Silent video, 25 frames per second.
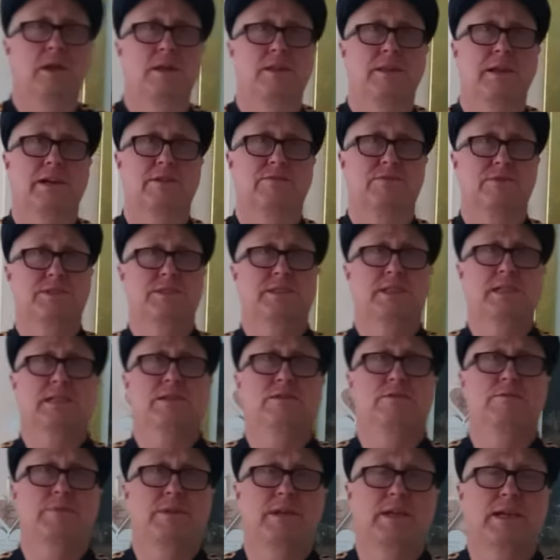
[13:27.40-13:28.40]
Thanks for
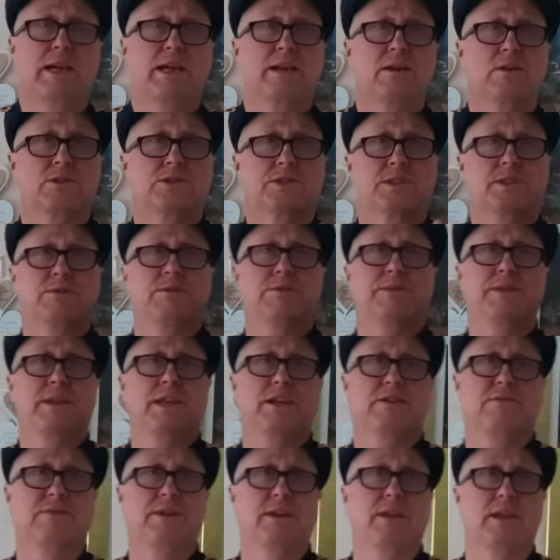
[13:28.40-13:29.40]
sticking with me again. I'll see you on the
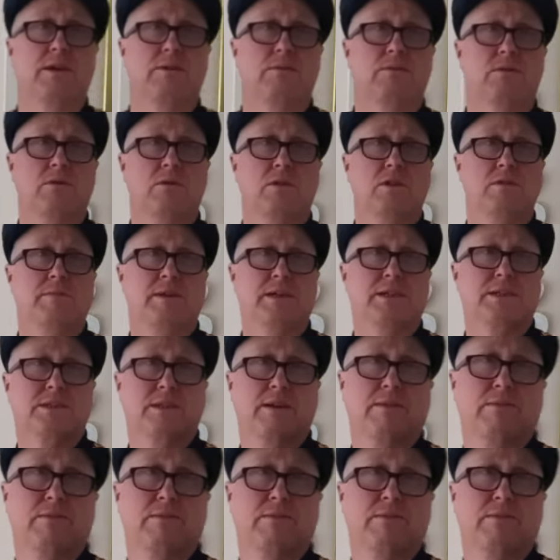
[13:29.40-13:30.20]
next video. All the best.